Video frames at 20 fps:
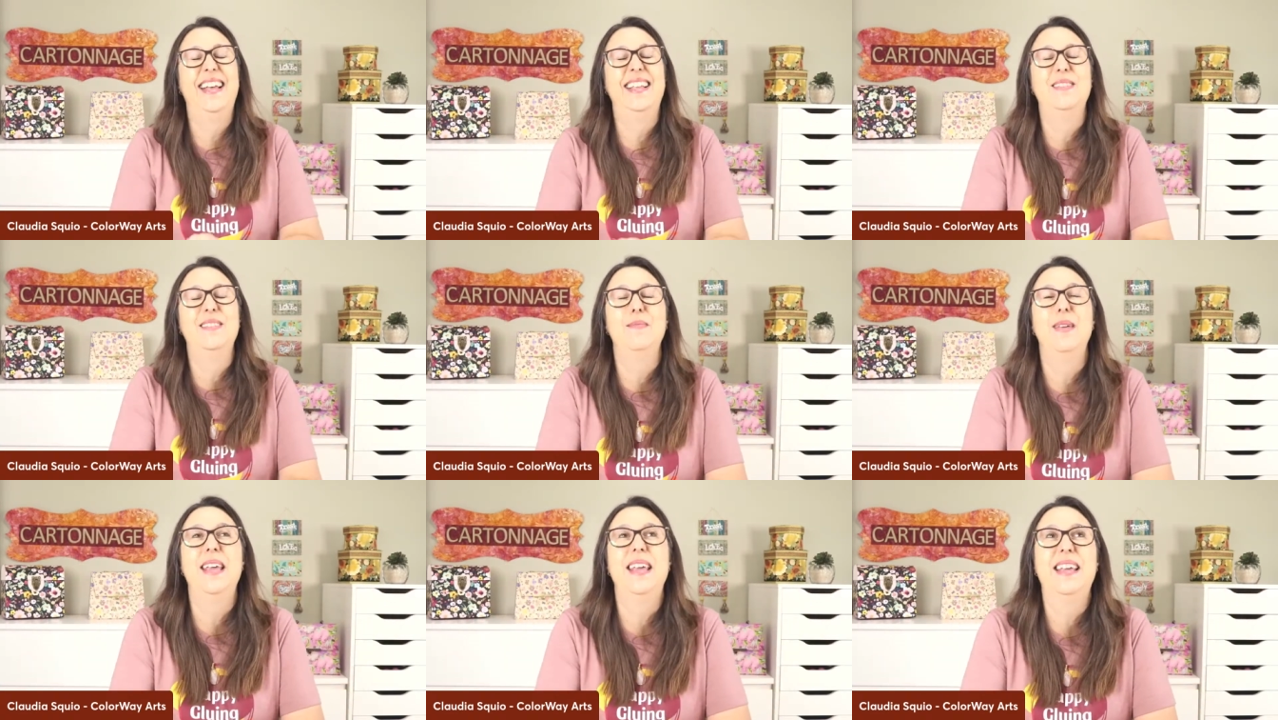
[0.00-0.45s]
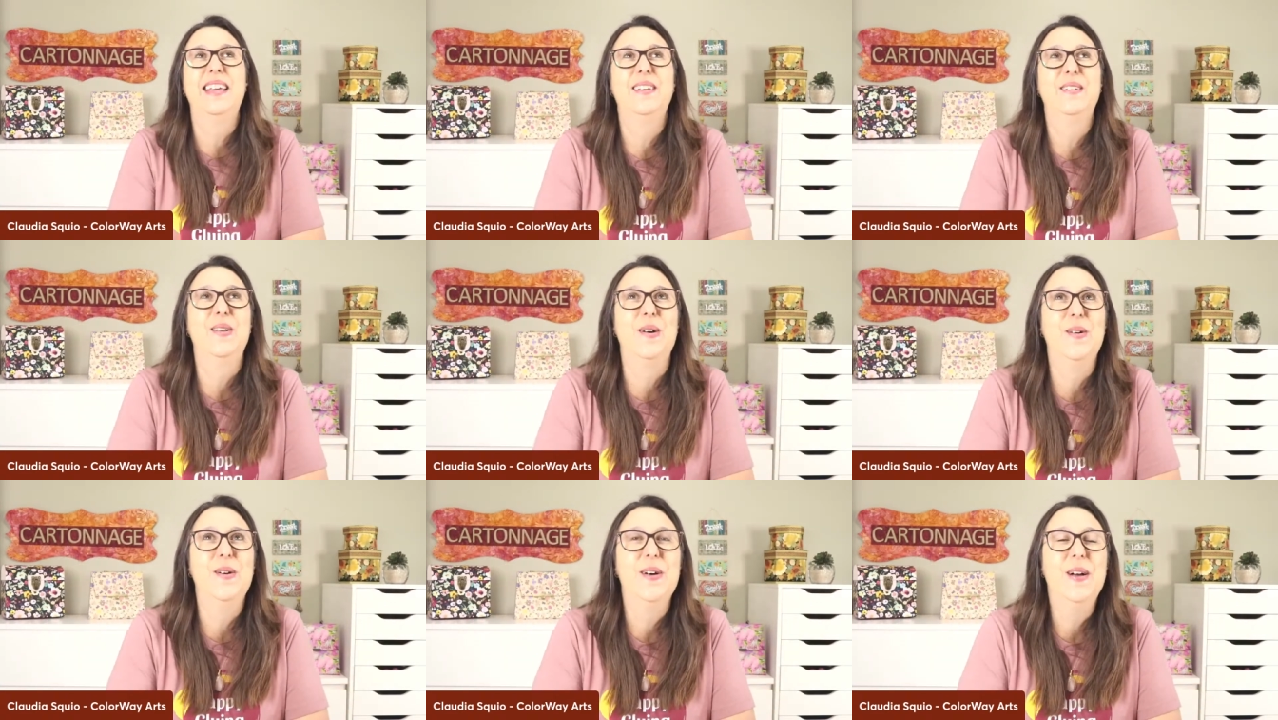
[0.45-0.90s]
and being,
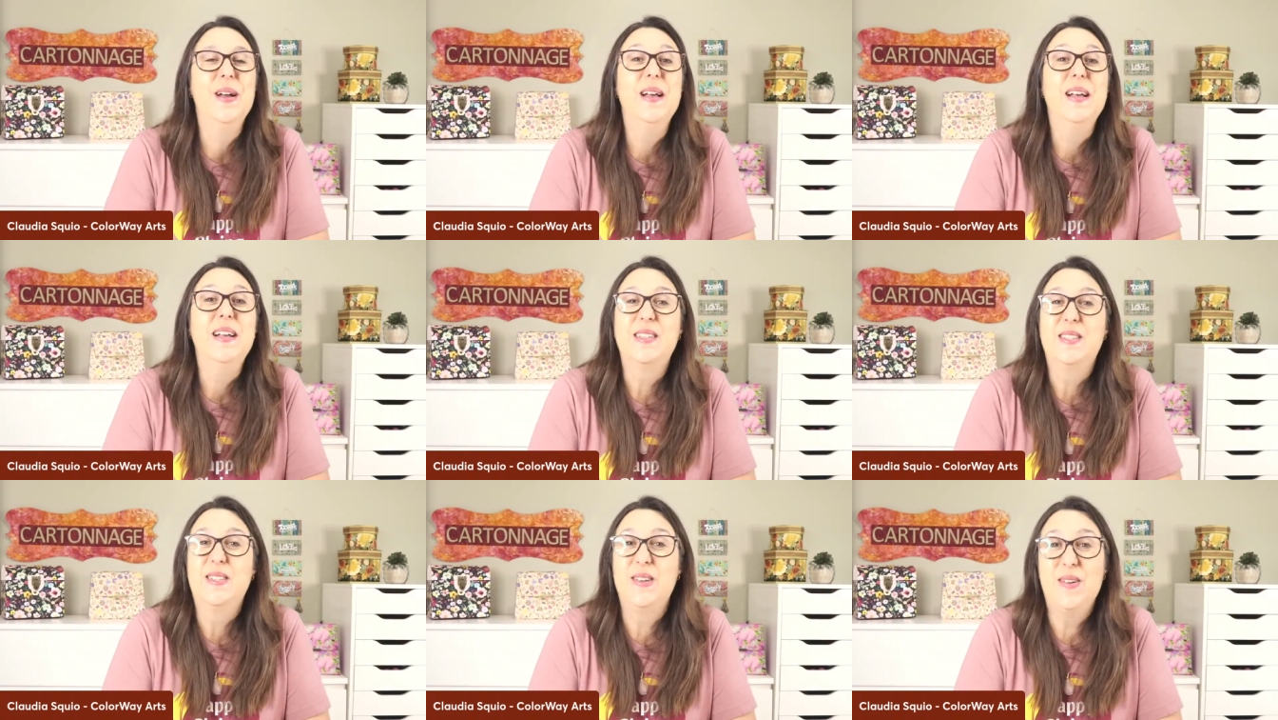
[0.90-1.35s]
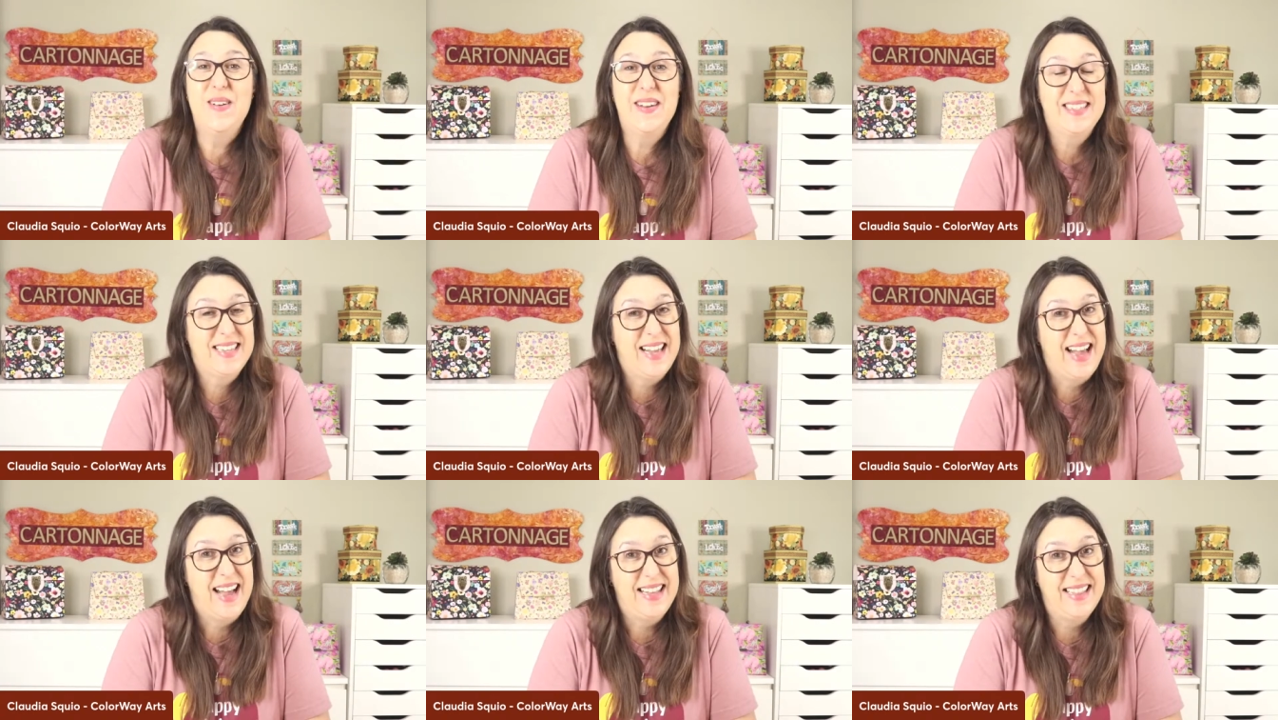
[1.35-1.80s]
you know, so
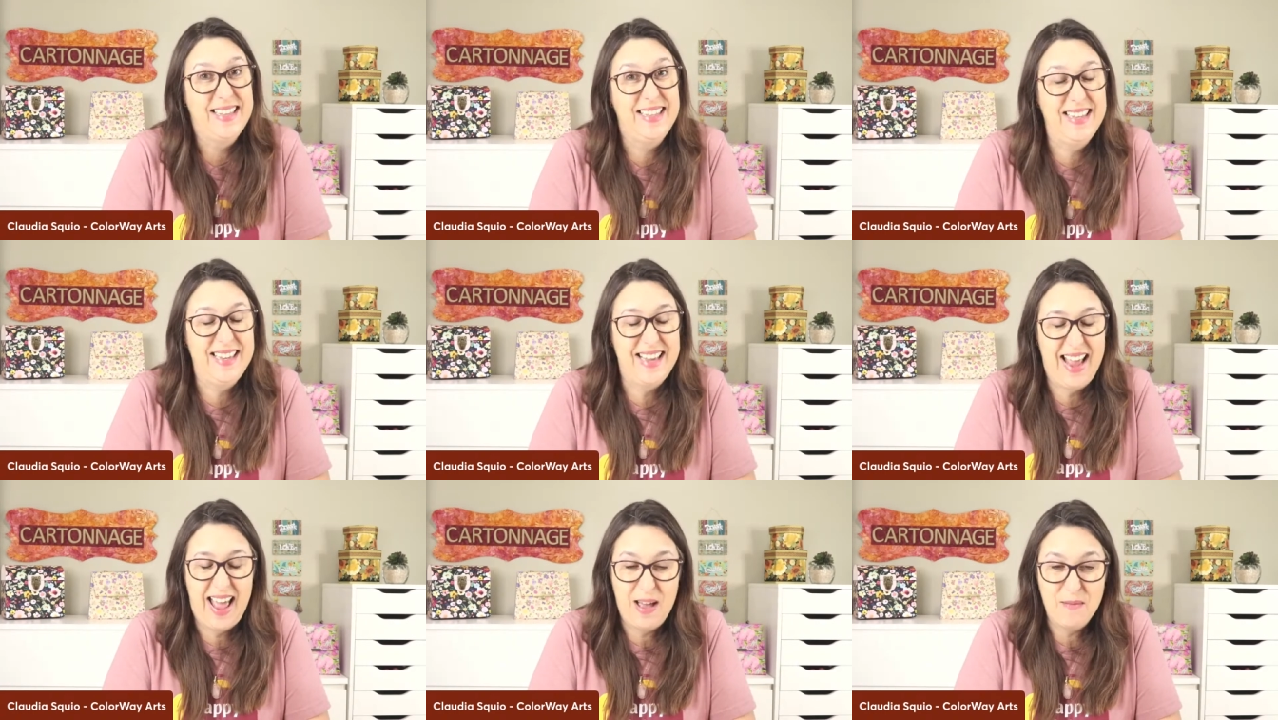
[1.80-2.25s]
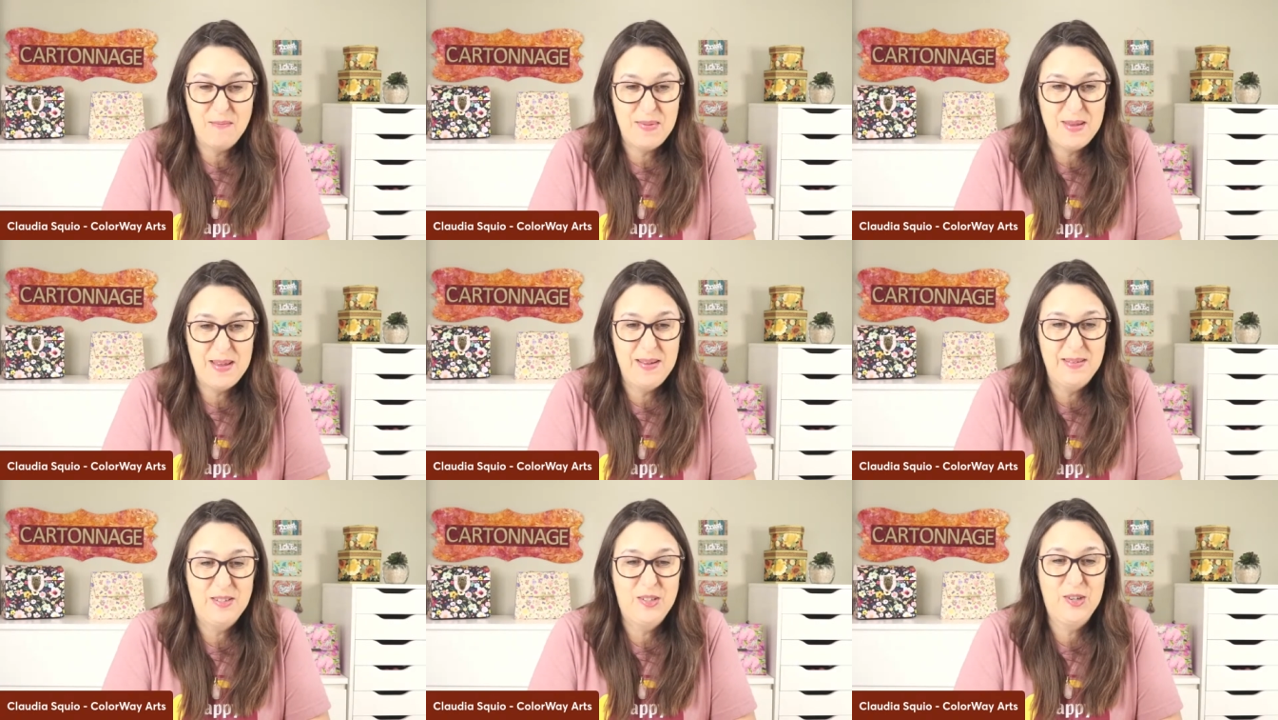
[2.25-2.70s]
excited and
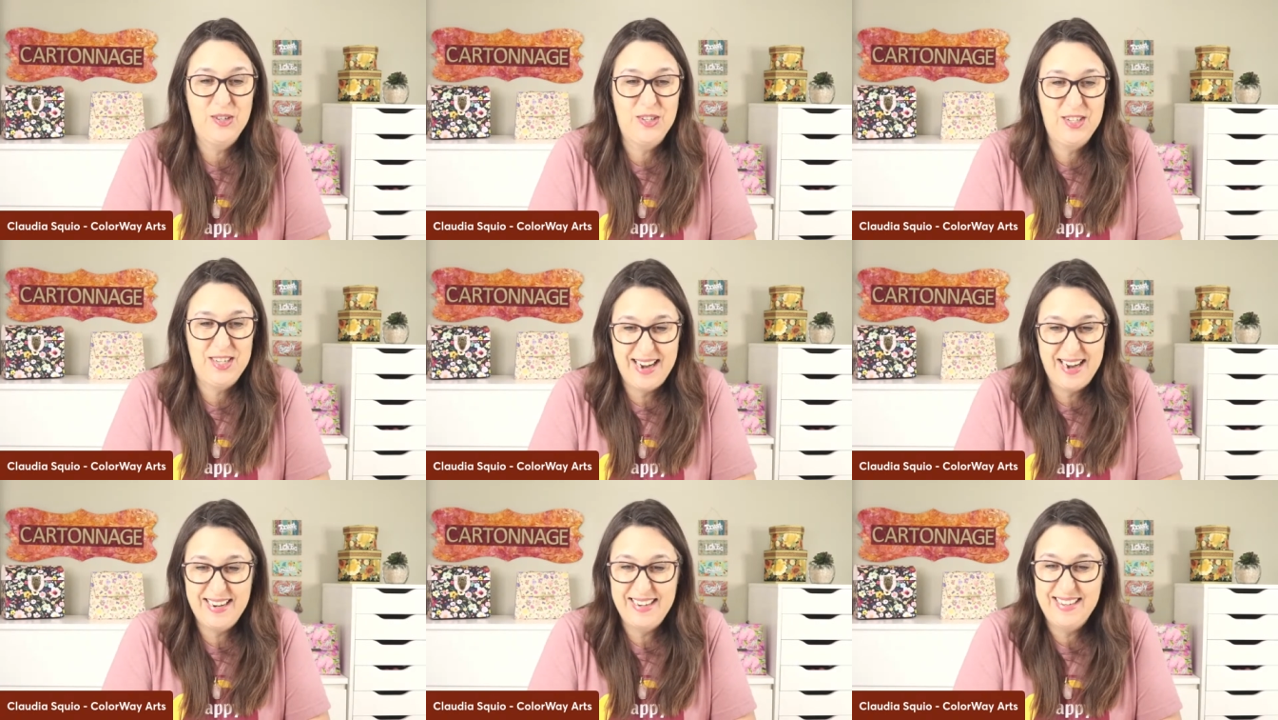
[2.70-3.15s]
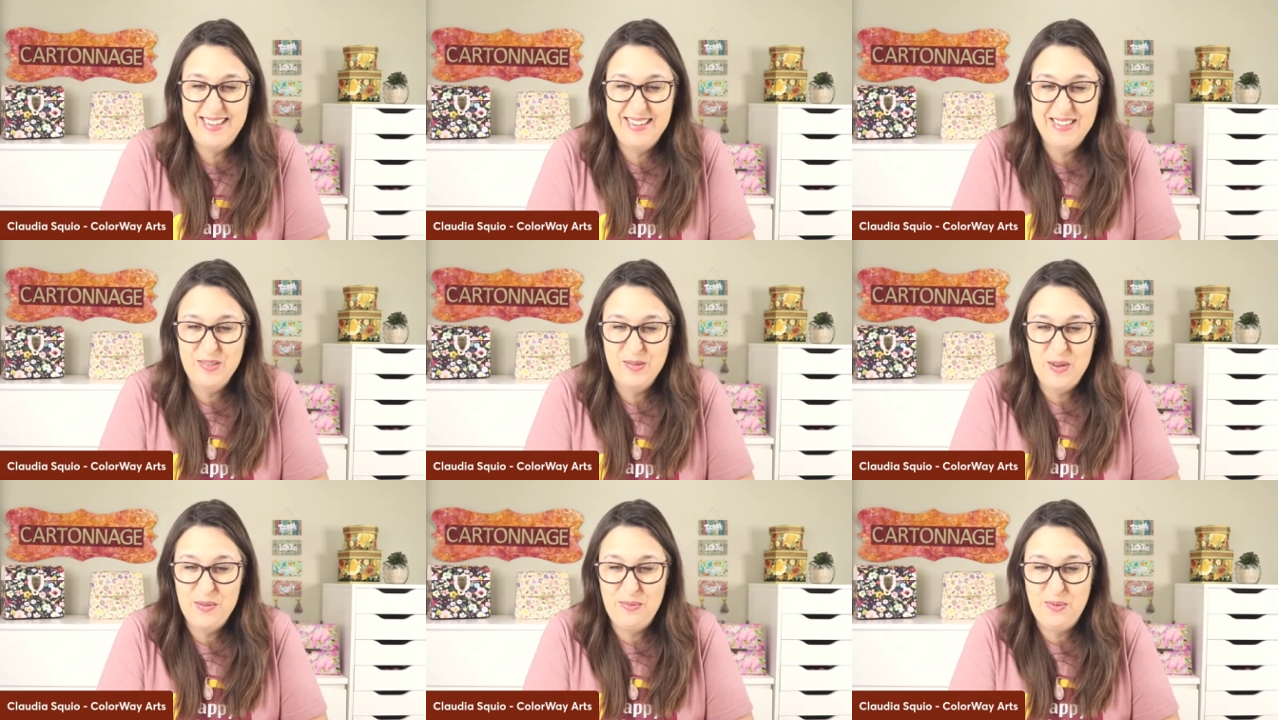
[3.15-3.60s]
happy to share
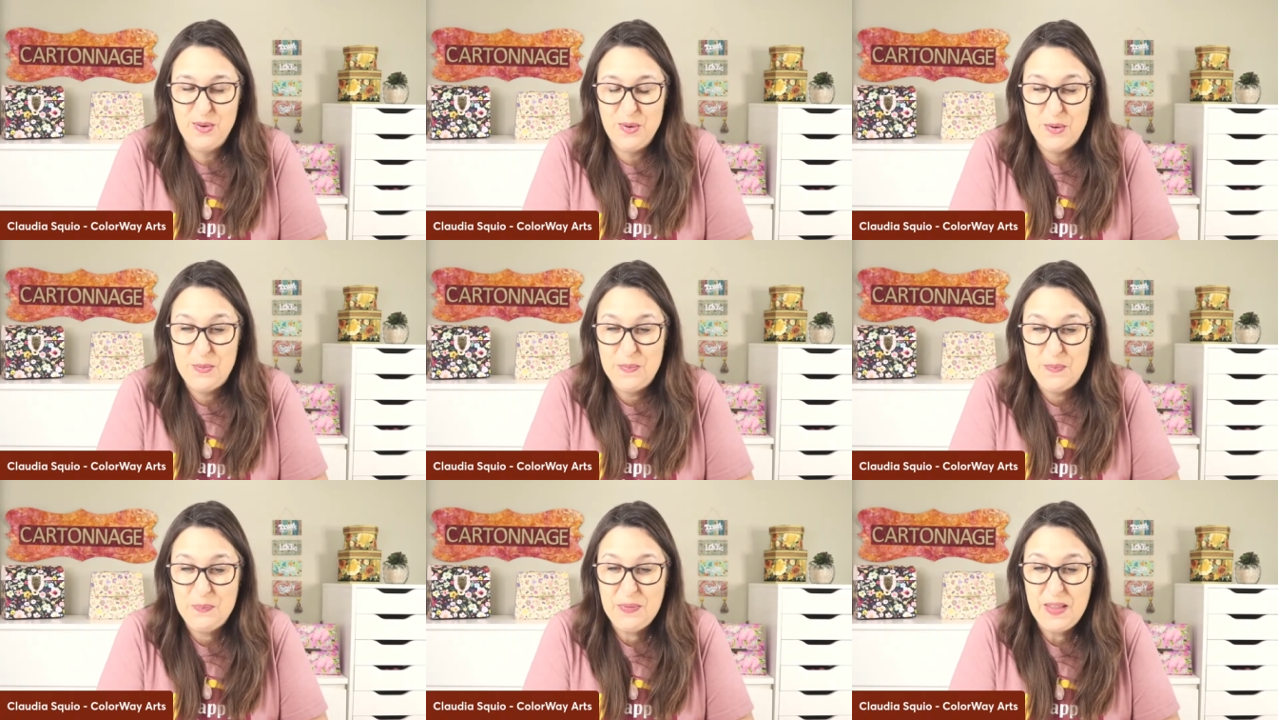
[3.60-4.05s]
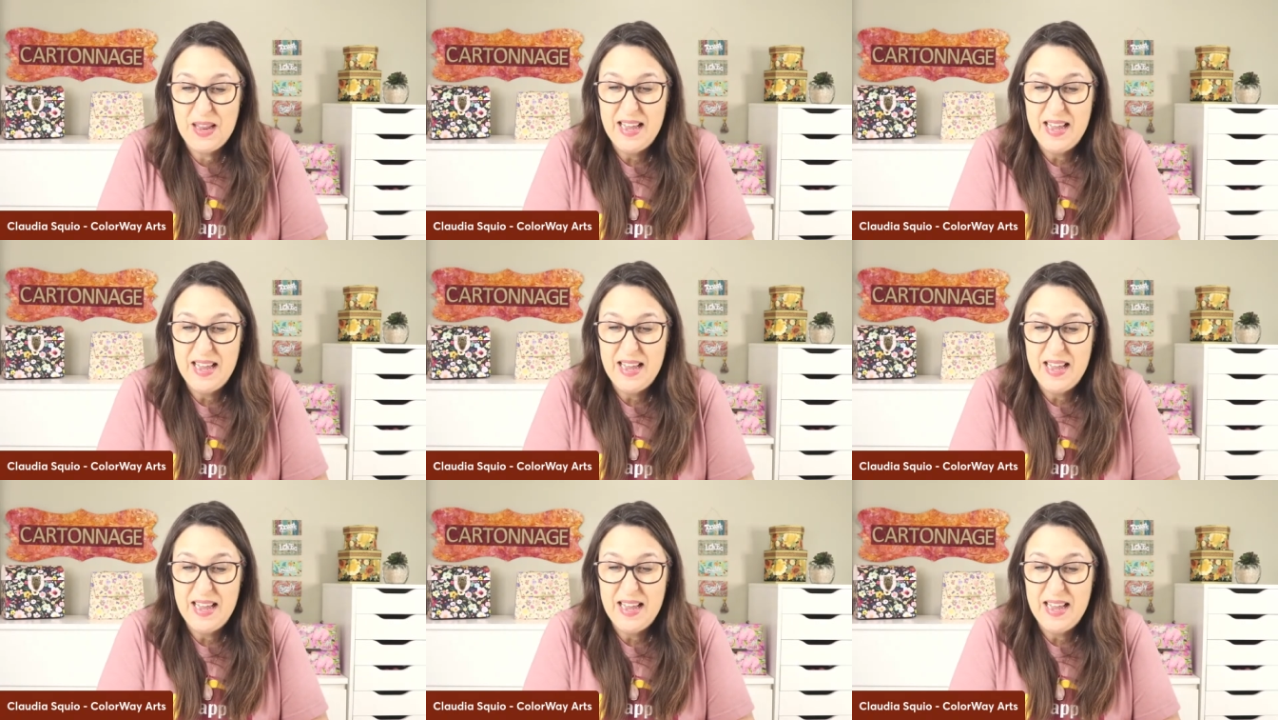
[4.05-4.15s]
this with you.